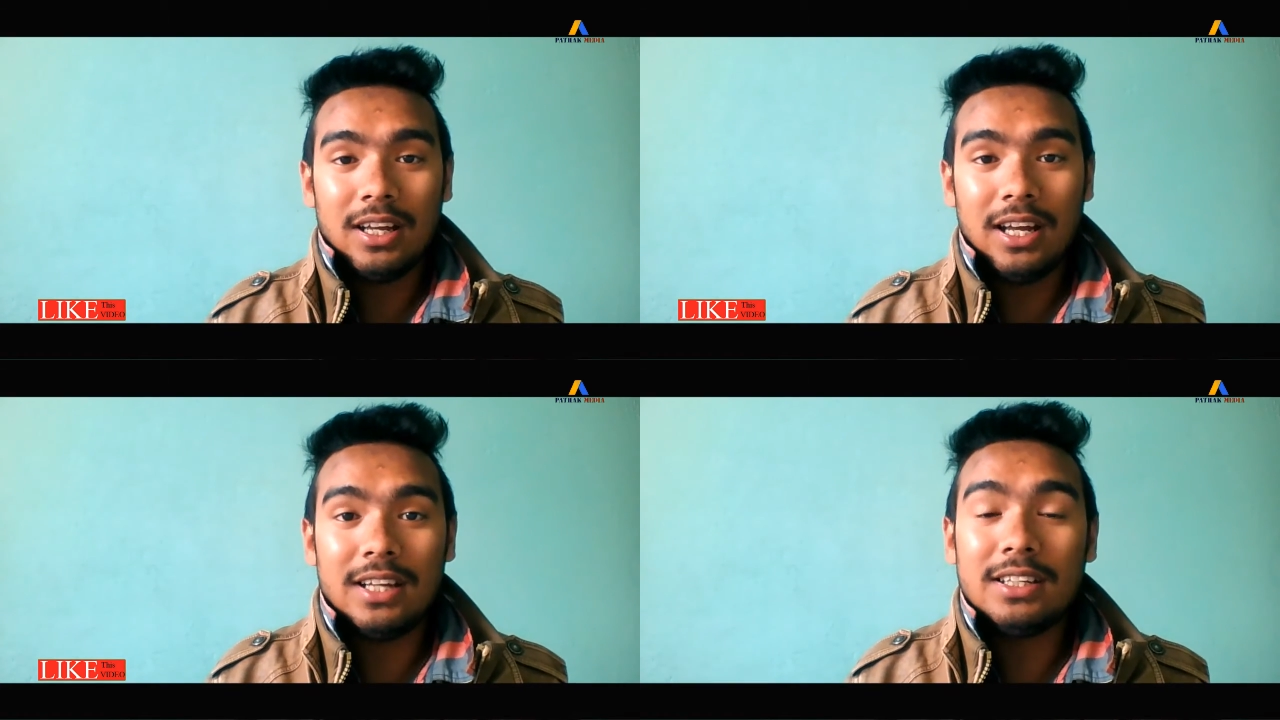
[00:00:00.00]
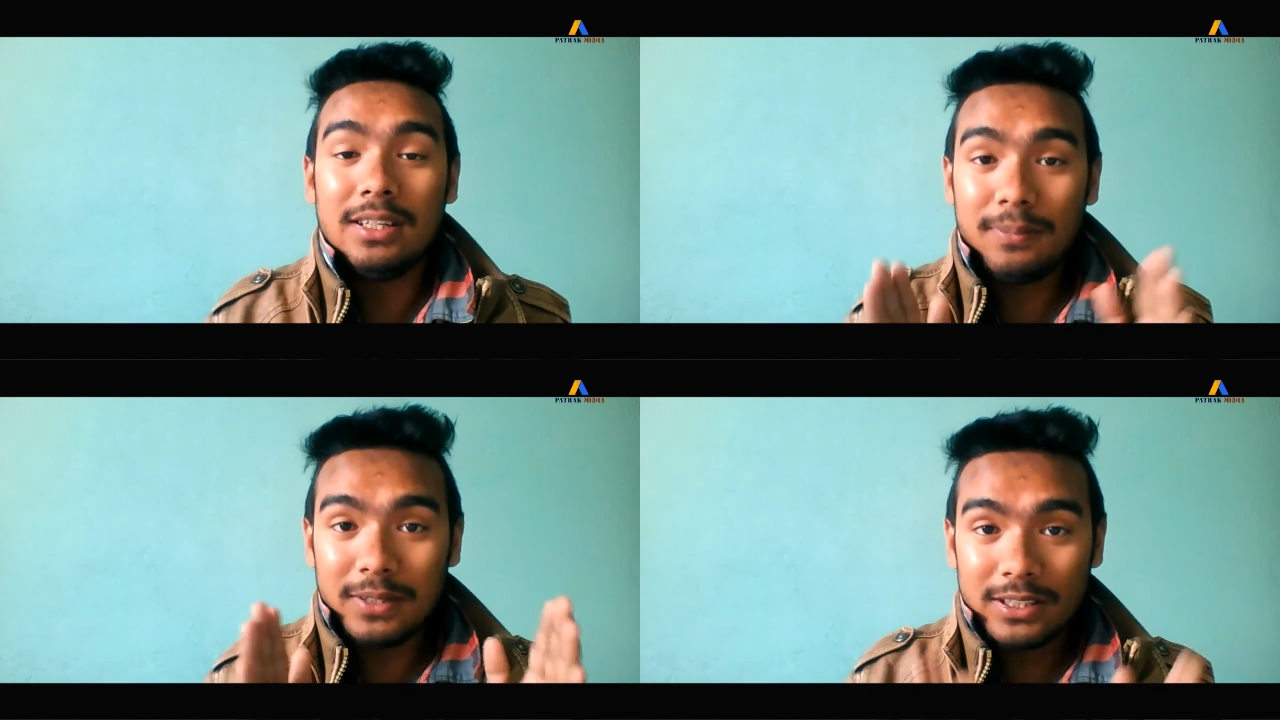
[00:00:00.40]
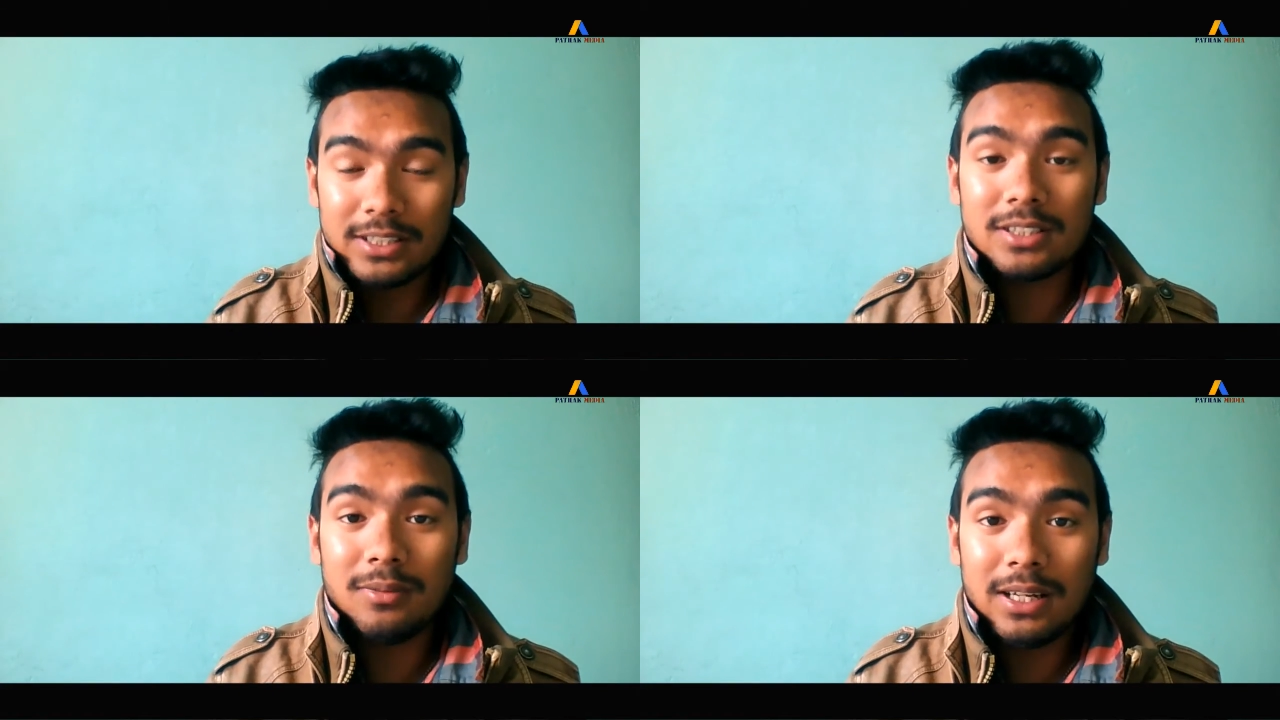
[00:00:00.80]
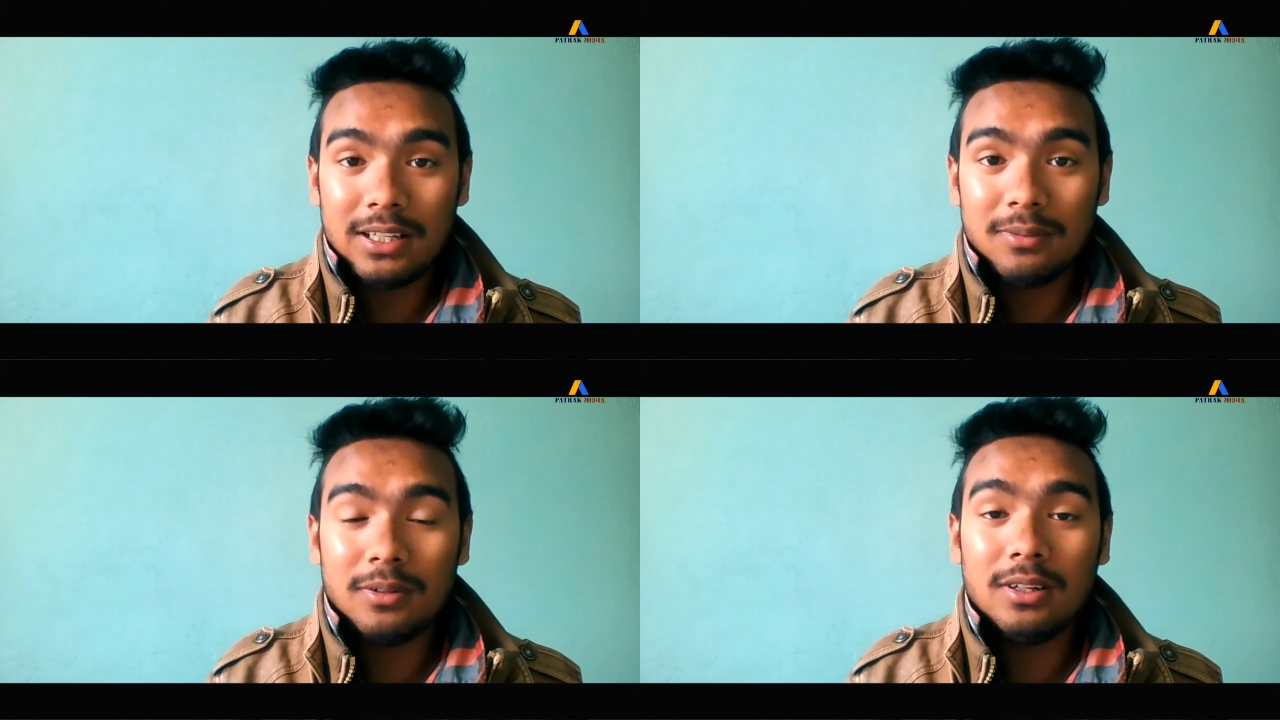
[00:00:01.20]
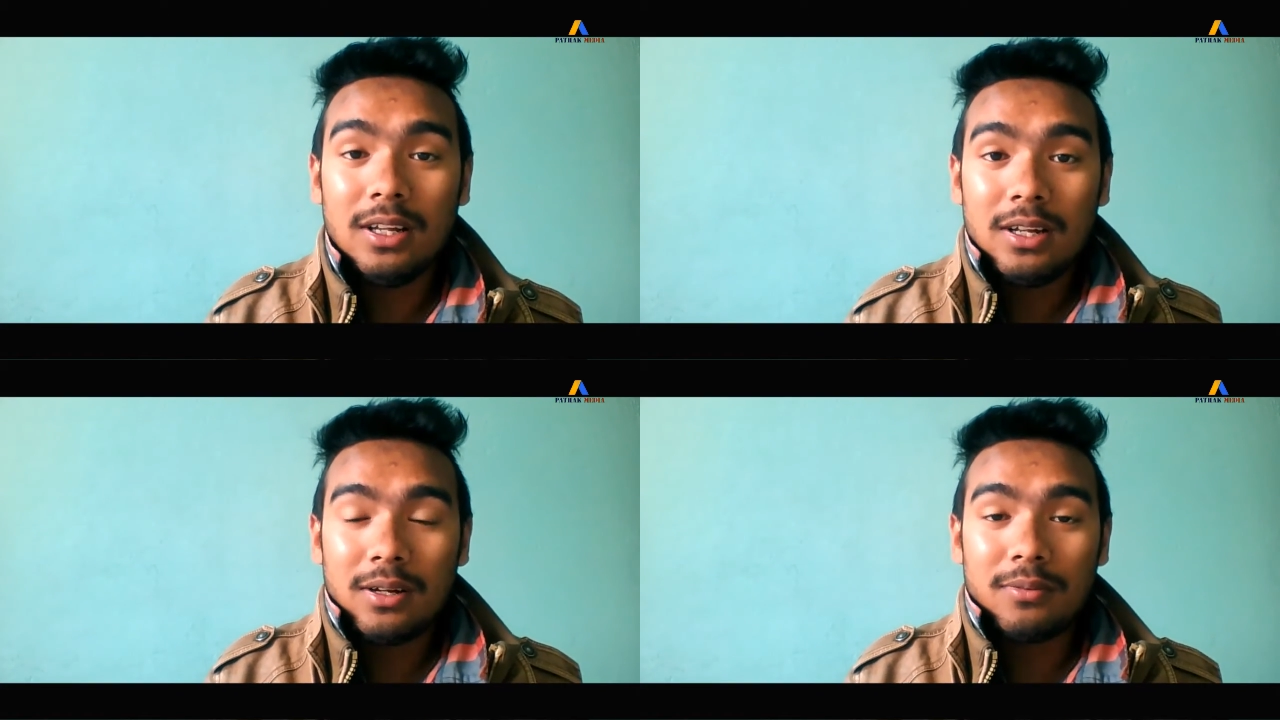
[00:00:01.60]
and if it is available
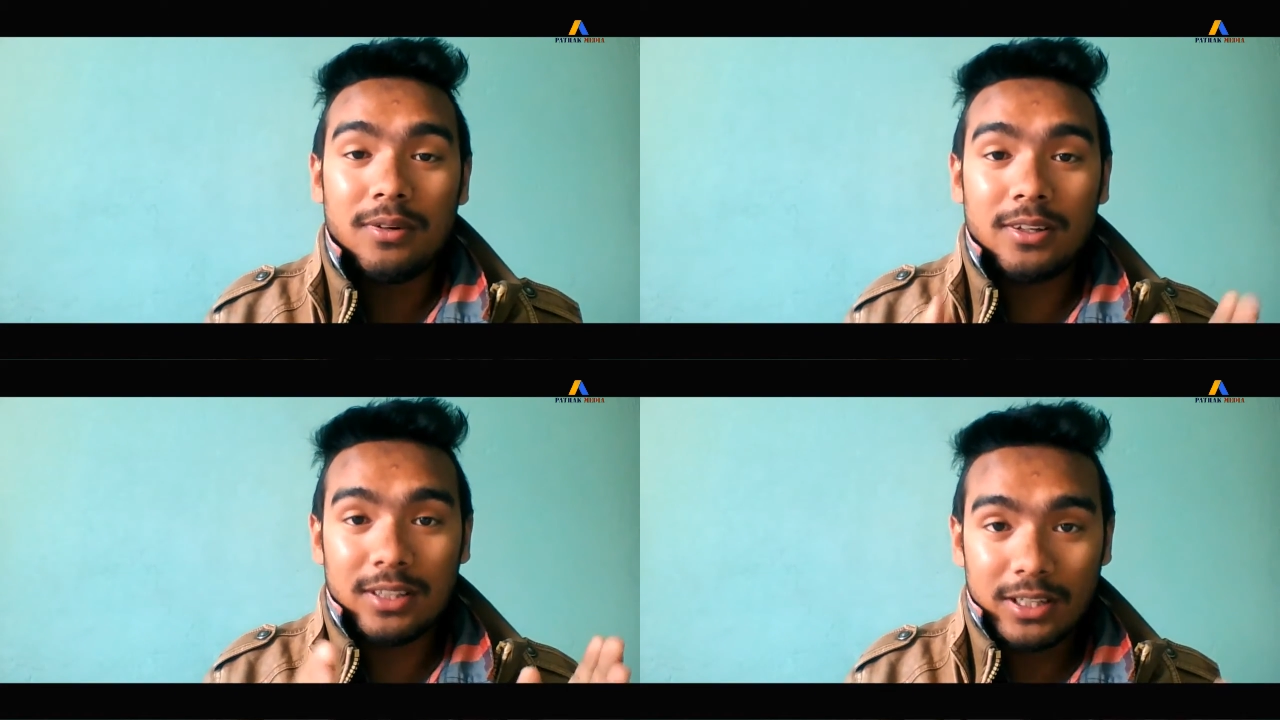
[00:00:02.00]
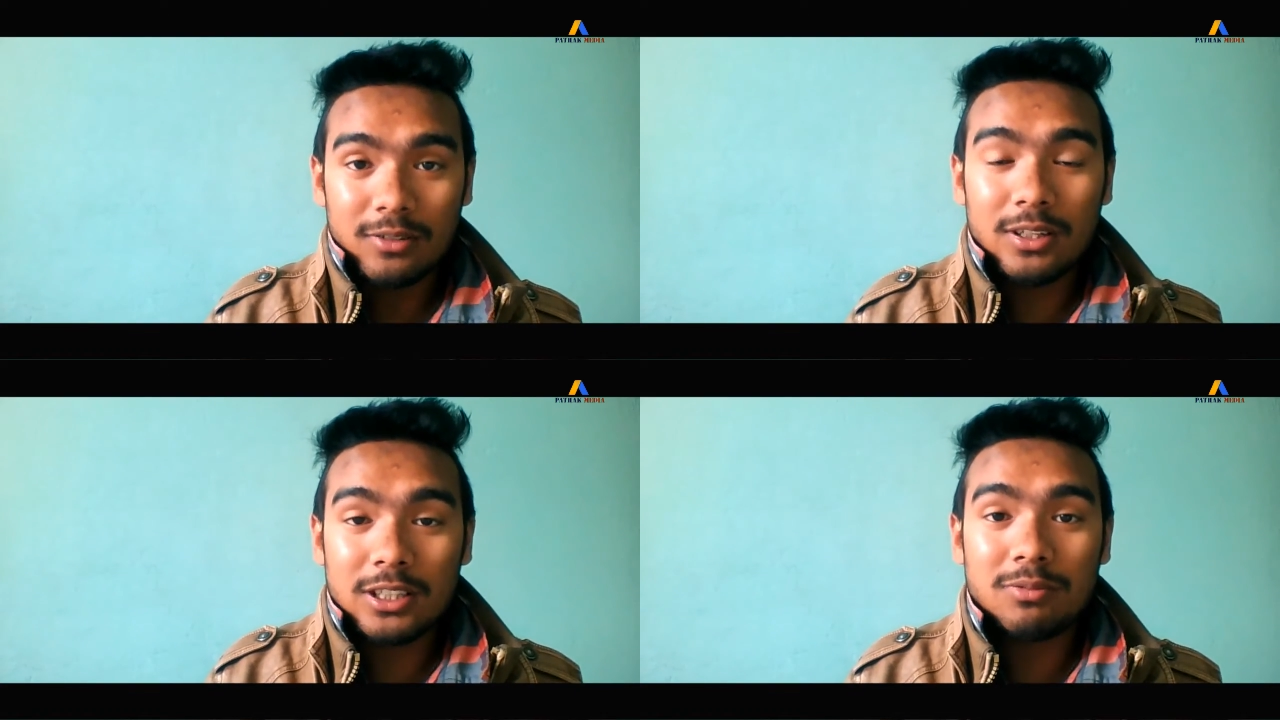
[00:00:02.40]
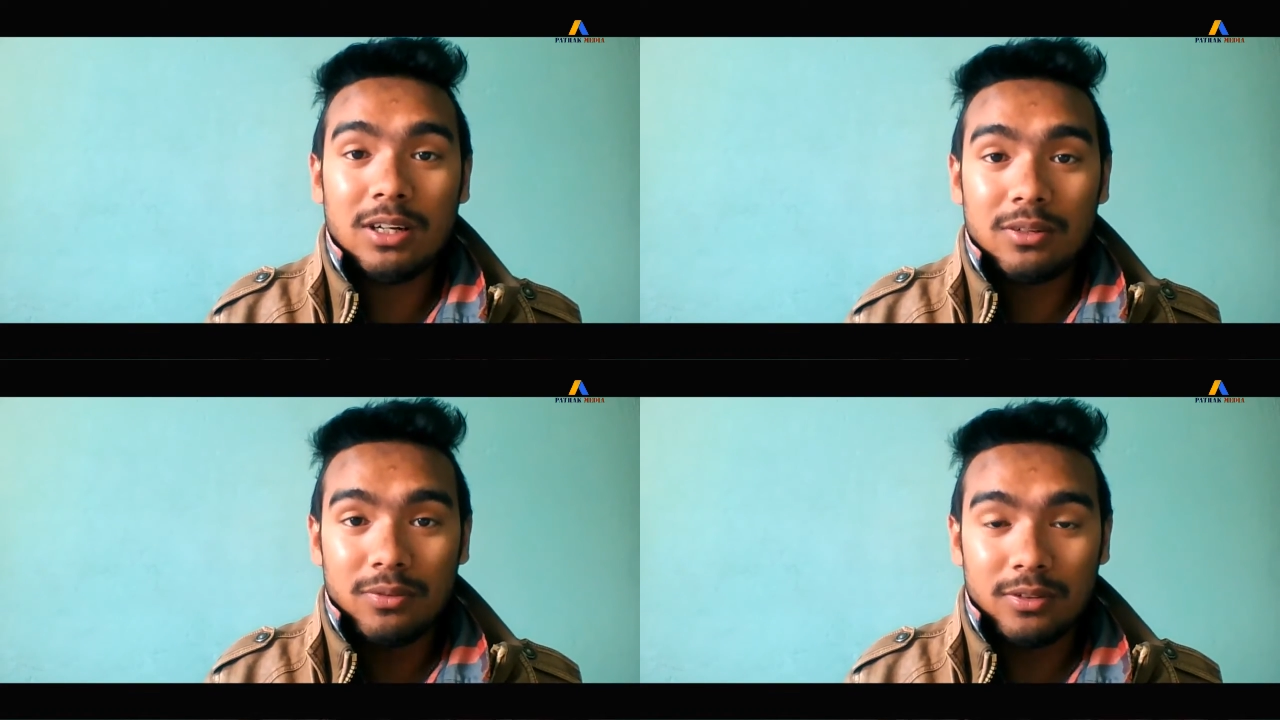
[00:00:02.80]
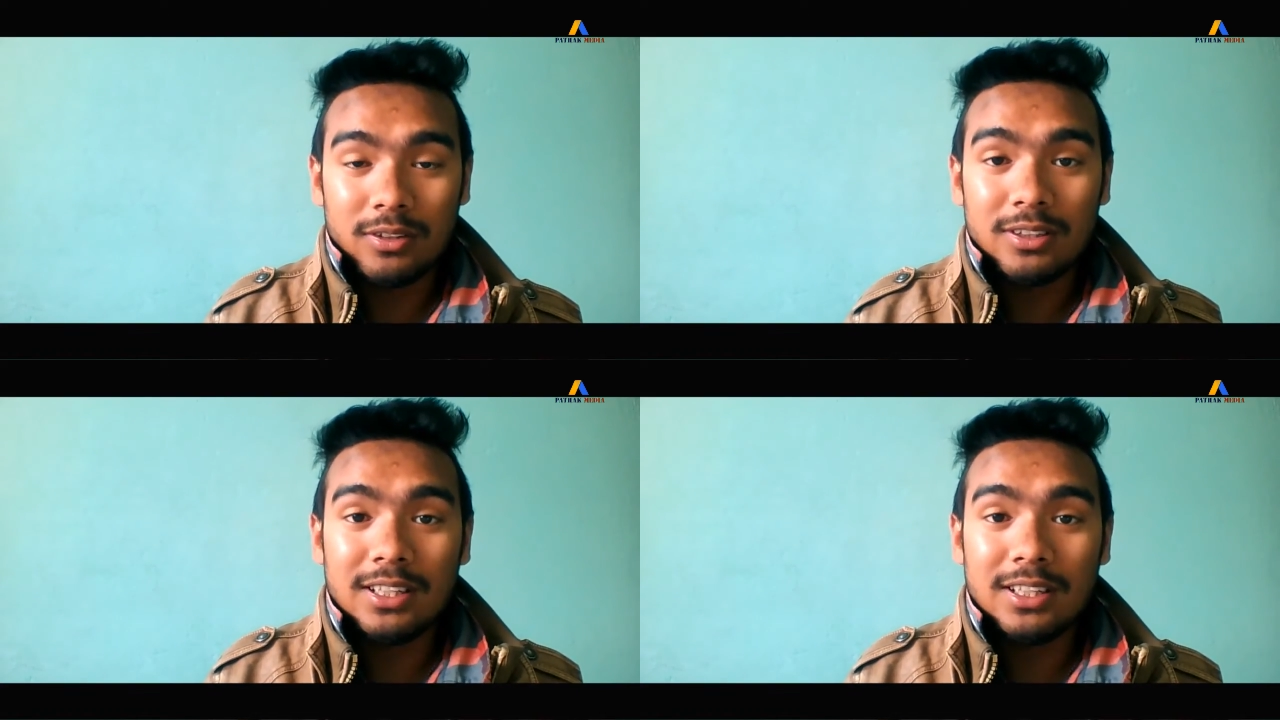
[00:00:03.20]
for the Android smartphone,